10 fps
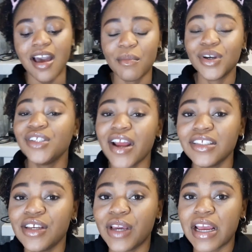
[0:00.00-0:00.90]

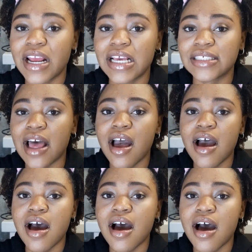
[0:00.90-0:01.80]
Moisturizing your hair is
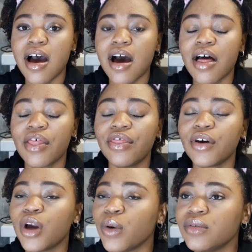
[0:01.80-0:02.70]
the
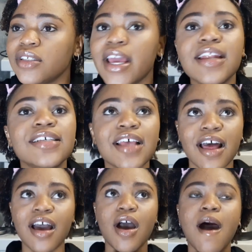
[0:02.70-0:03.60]
GOAT. It is
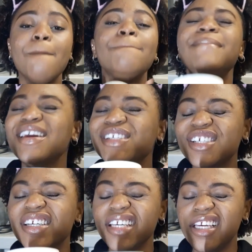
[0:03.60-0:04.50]
a
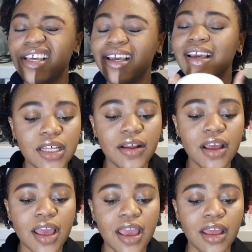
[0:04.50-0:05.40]
major key
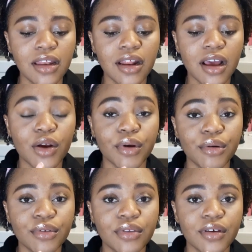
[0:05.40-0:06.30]
in
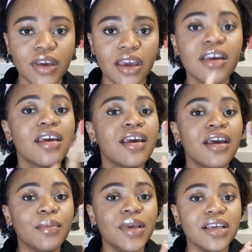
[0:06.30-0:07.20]
growth, okay?
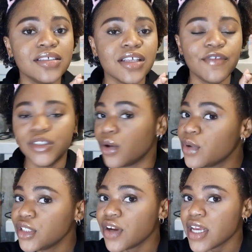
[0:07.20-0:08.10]
Because if you don't
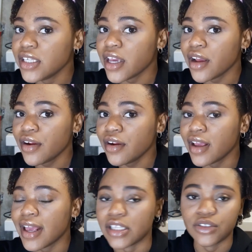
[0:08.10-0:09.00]
moisturize your hair,
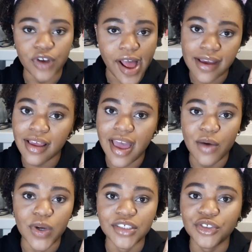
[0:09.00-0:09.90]
it's dry. And
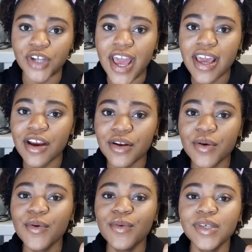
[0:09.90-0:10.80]
what does dry hair
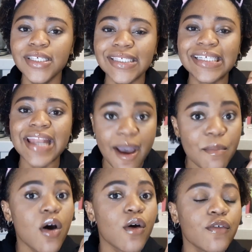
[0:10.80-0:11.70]
do? Snap
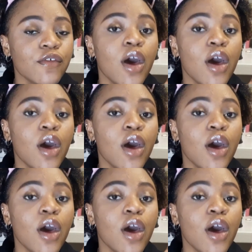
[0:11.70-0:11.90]
off.